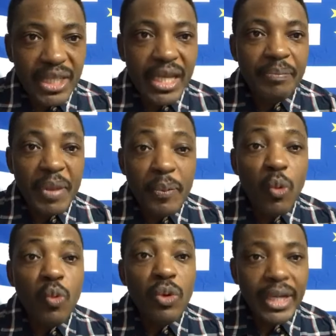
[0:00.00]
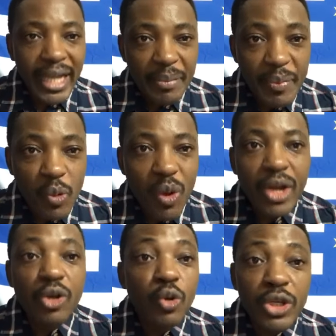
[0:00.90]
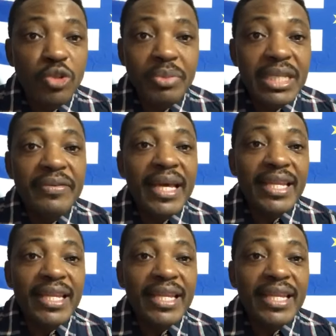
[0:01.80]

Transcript: There are people who are not going to believe